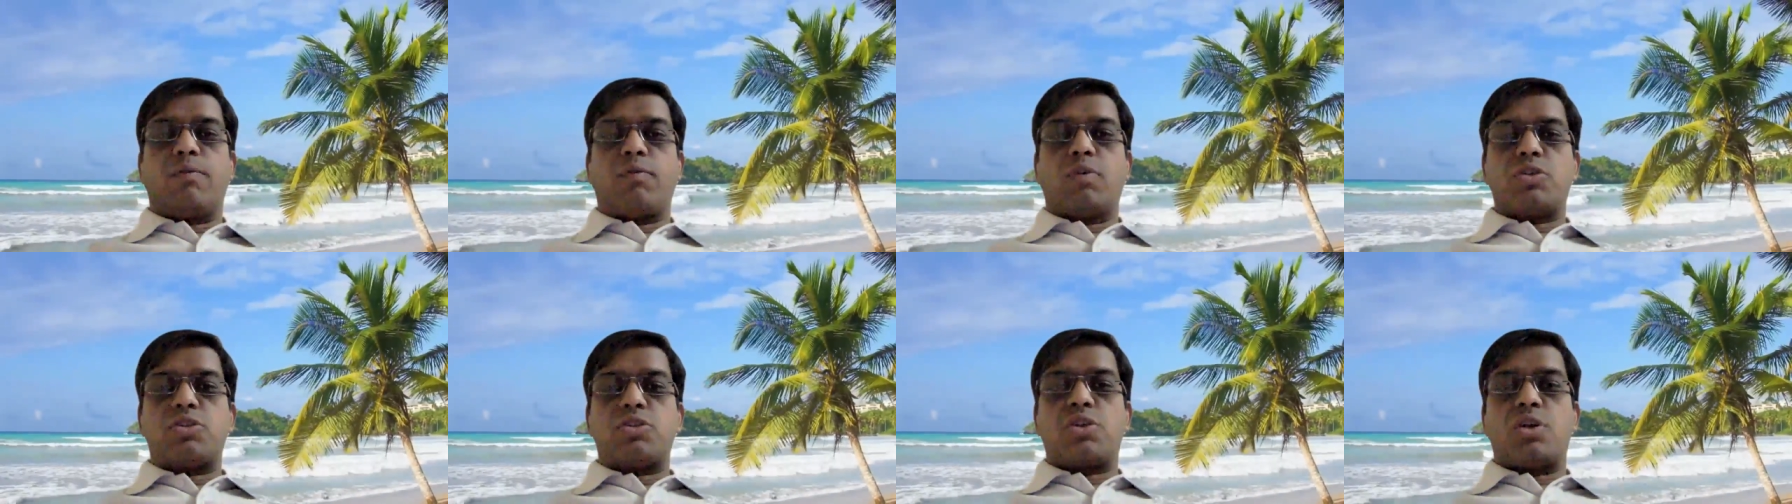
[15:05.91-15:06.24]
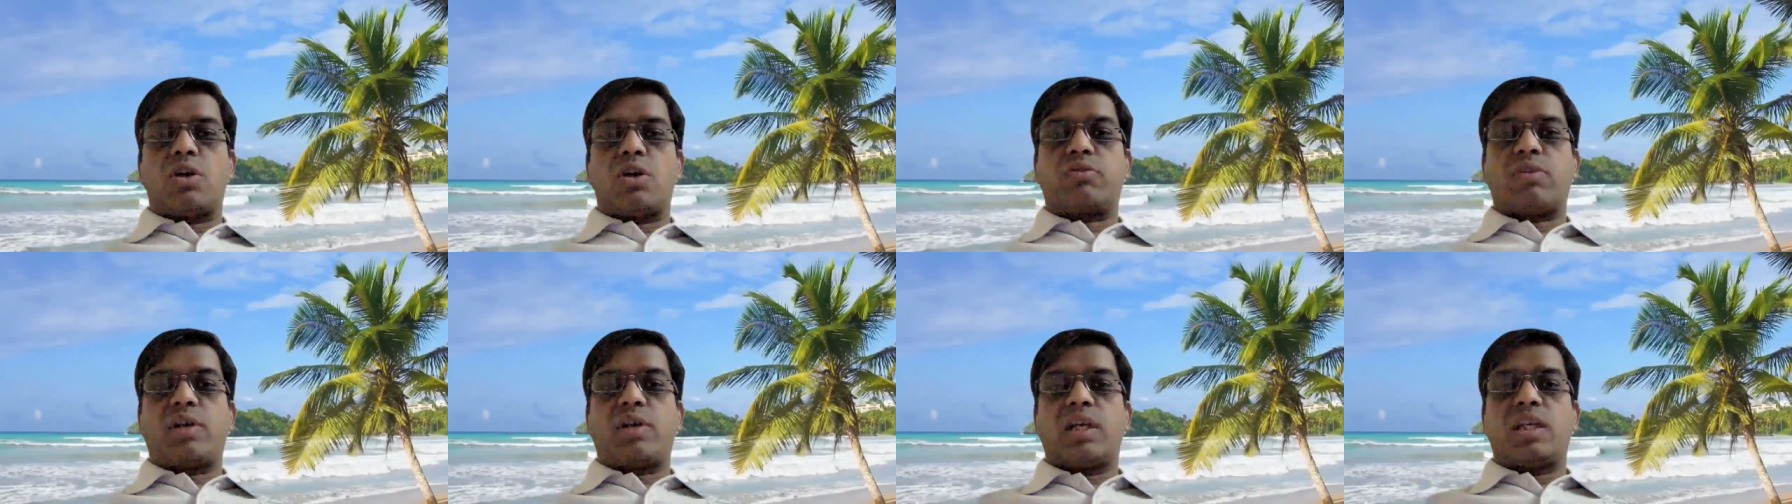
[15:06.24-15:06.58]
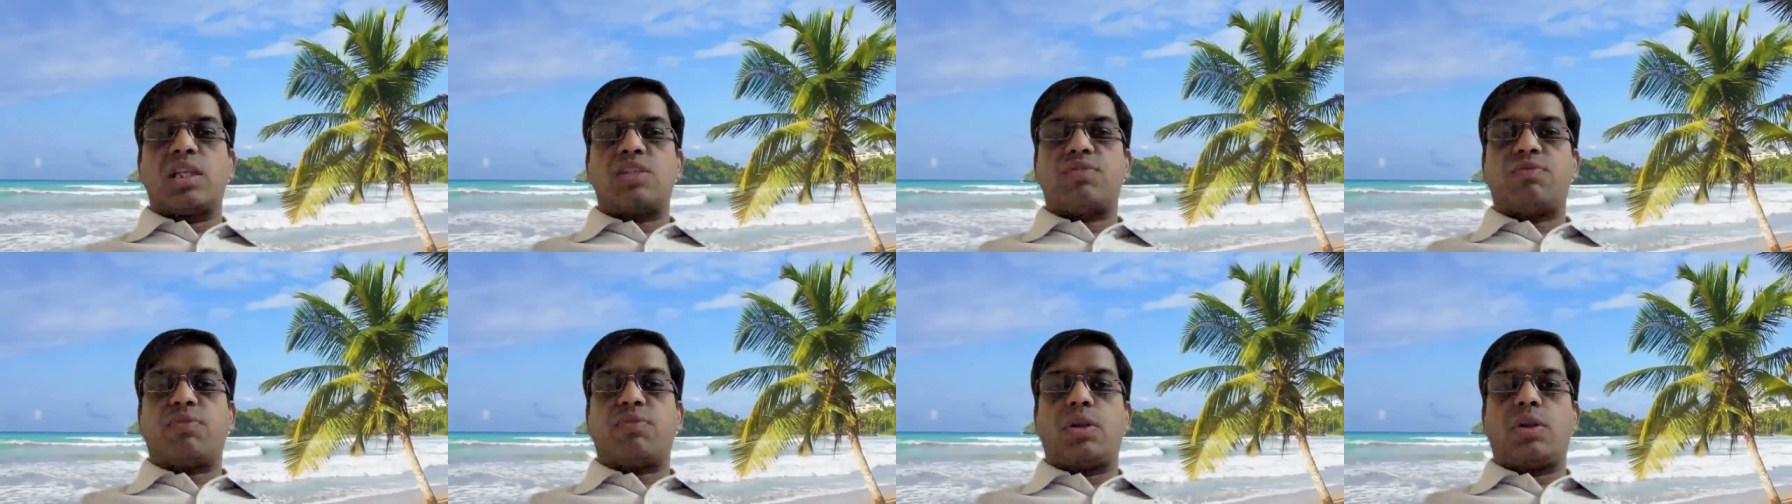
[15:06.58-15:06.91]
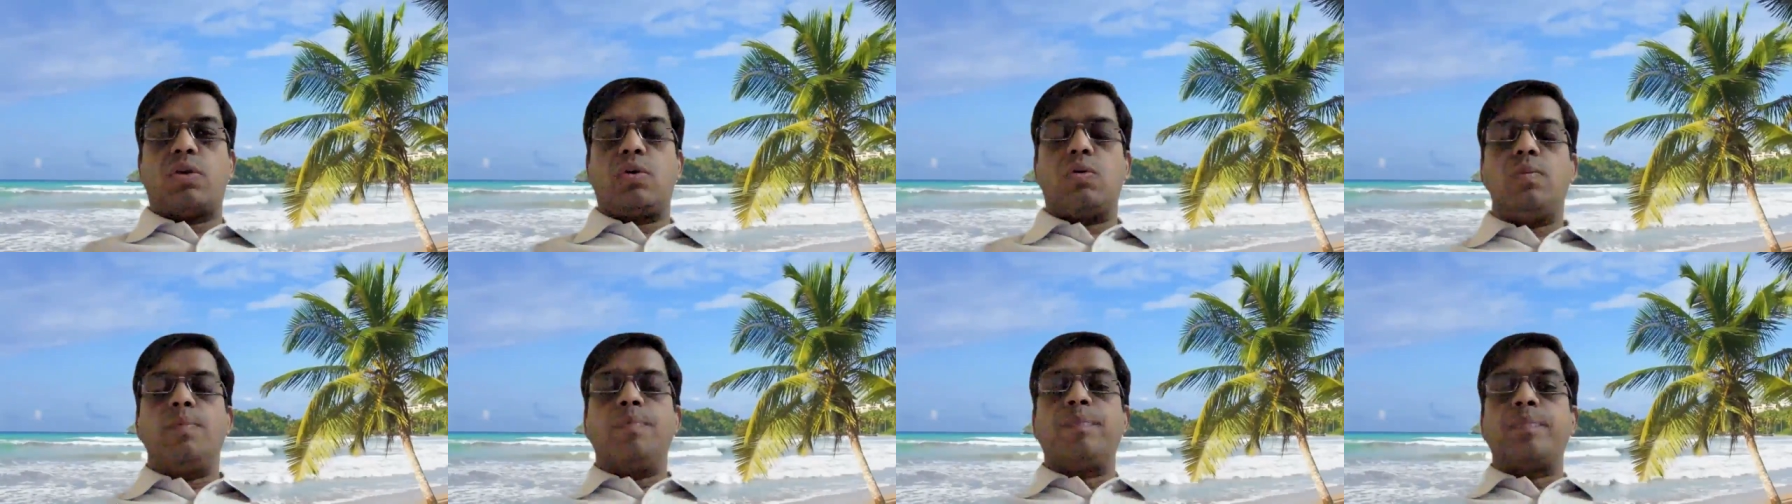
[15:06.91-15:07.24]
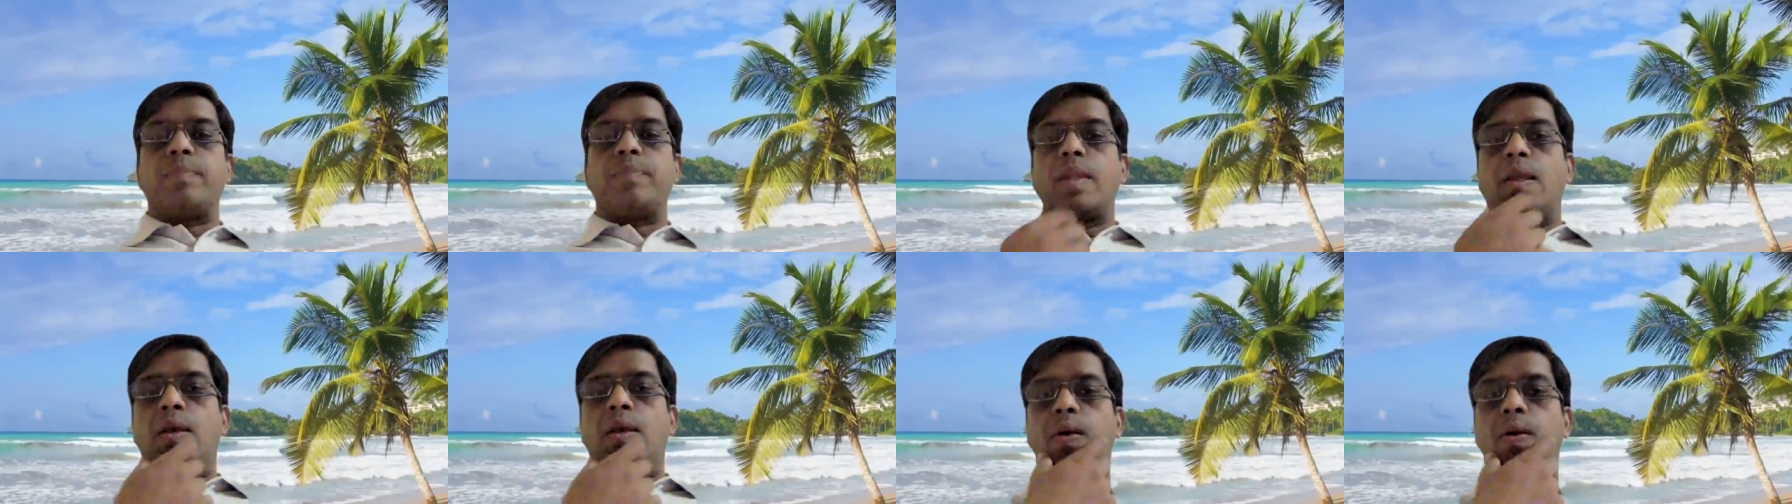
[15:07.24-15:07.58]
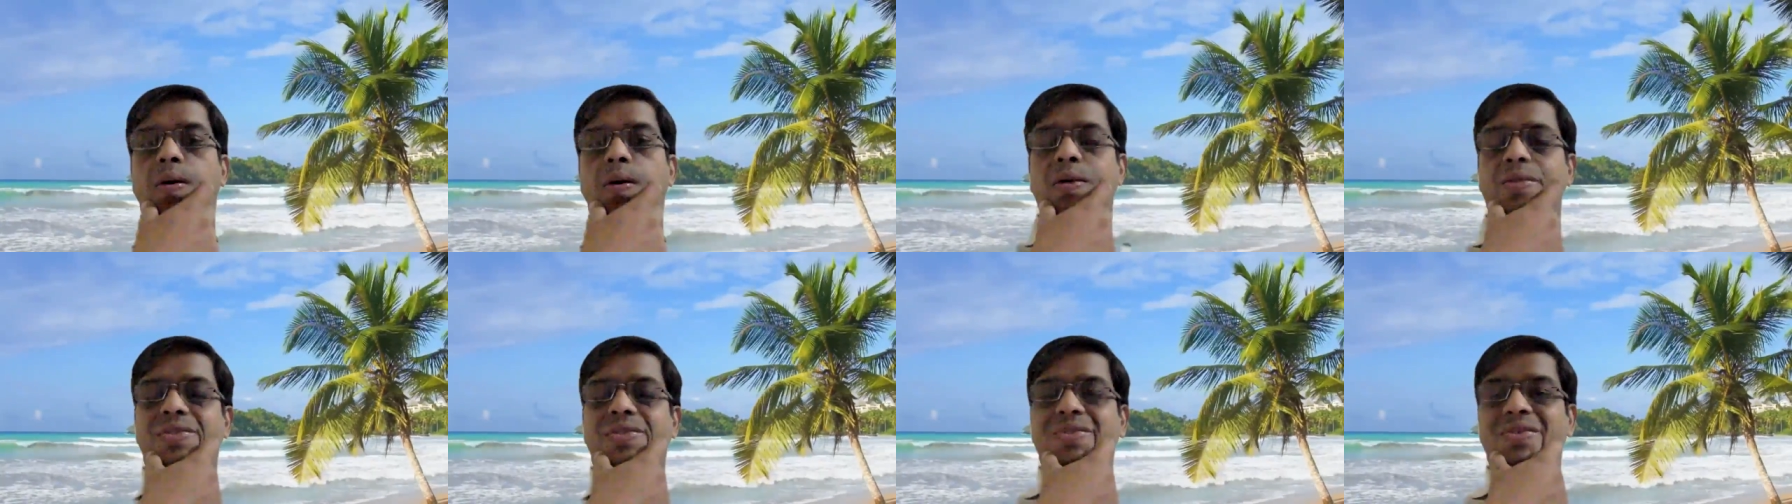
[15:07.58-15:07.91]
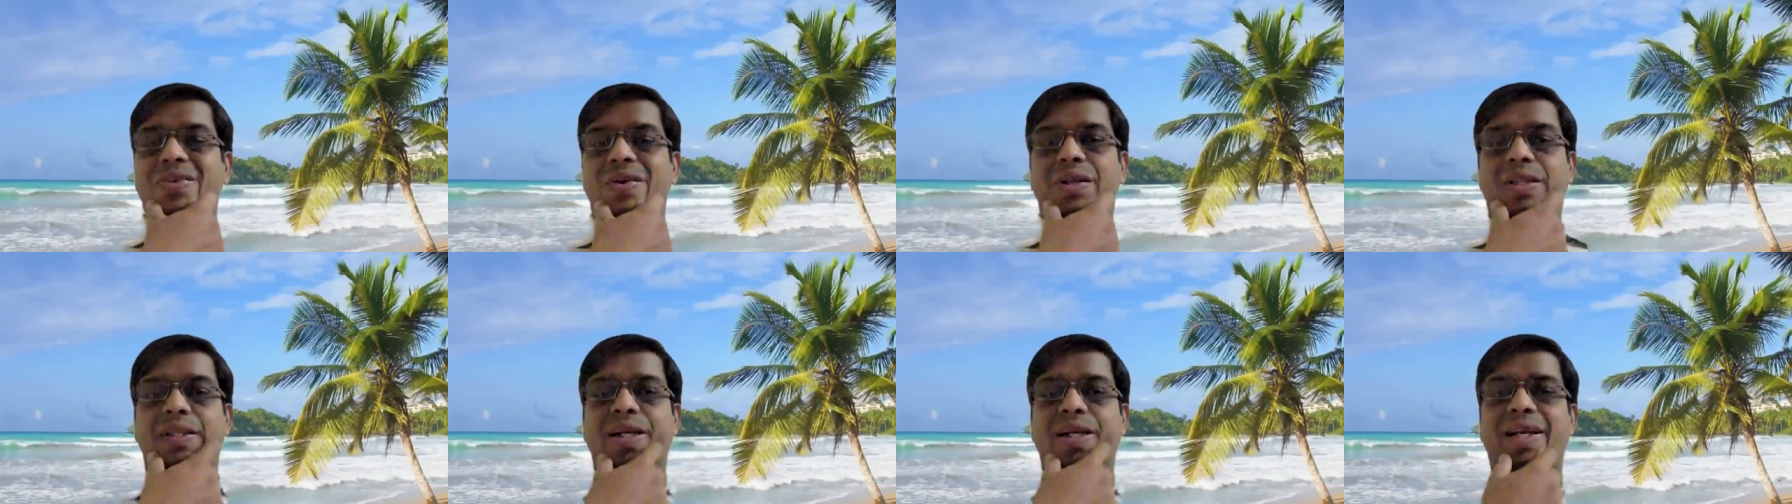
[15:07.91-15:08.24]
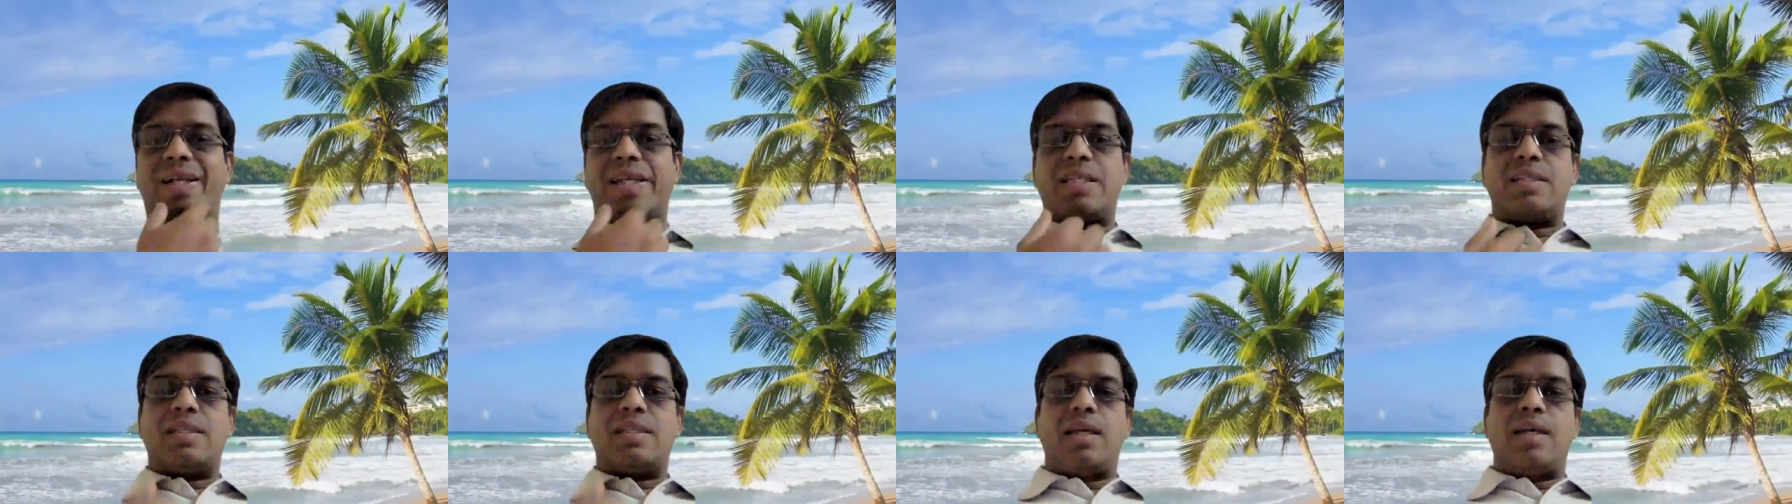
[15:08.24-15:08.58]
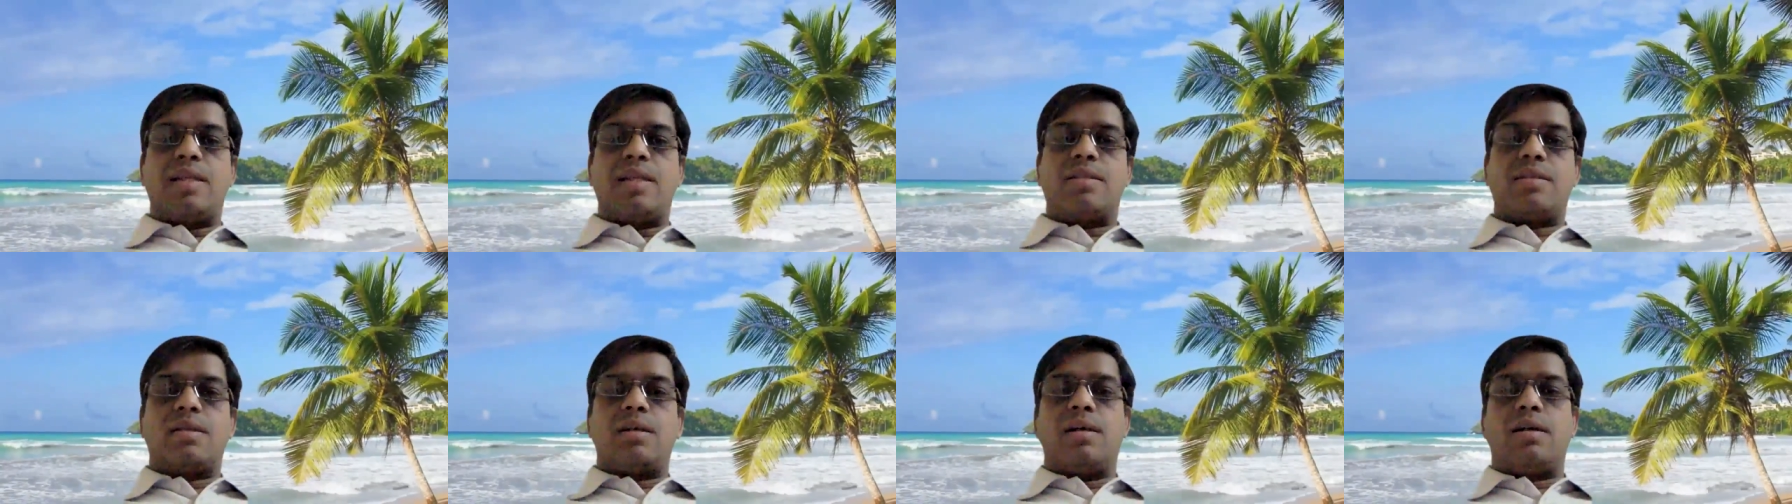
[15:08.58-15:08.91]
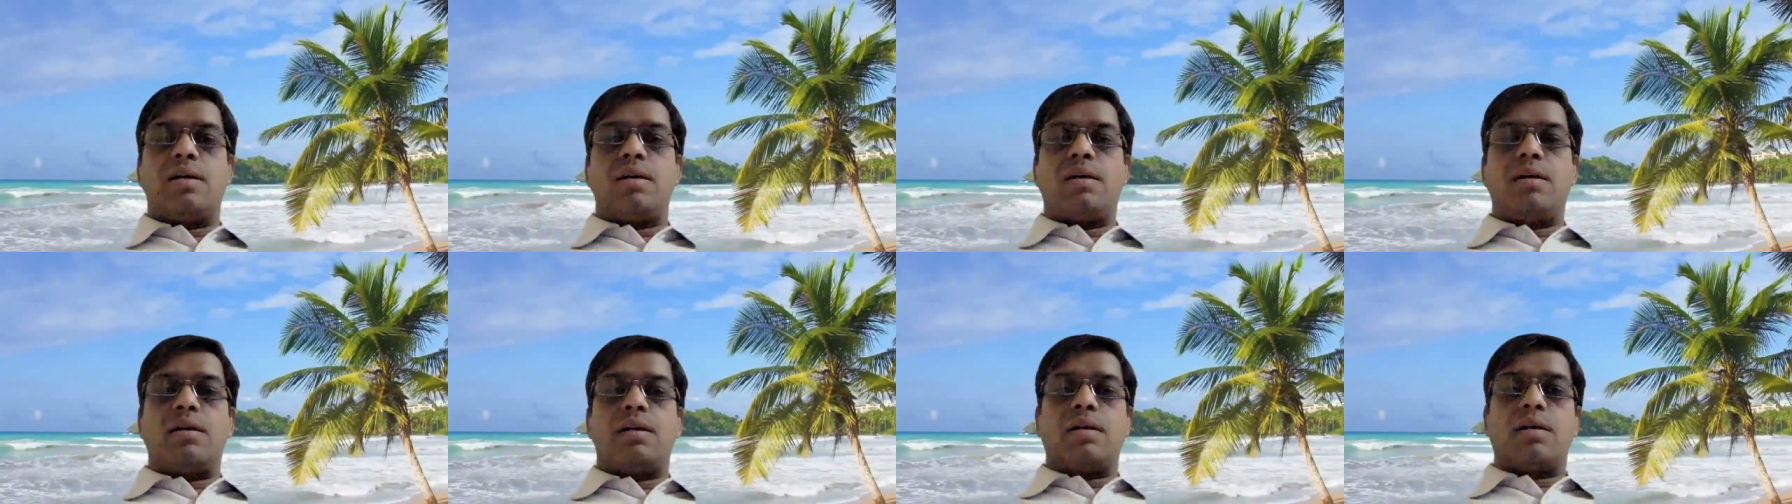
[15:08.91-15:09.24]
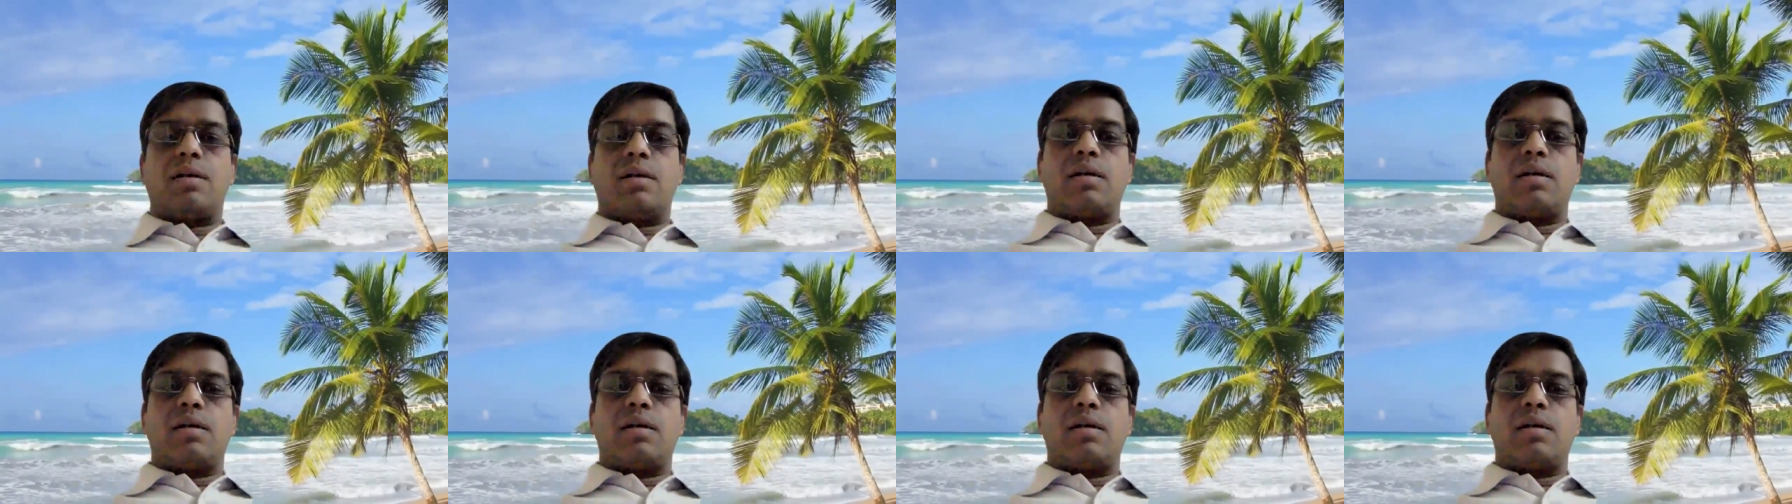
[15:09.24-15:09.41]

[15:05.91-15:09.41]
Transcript: osteoarthritis for you. Osteoarthritis is a